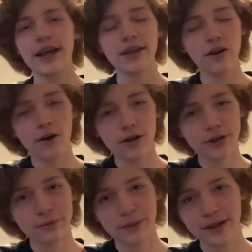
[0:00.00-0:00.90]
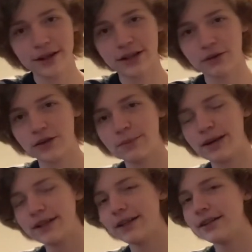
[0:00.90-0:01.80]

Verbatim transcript: and the Hawks are playing, so expect at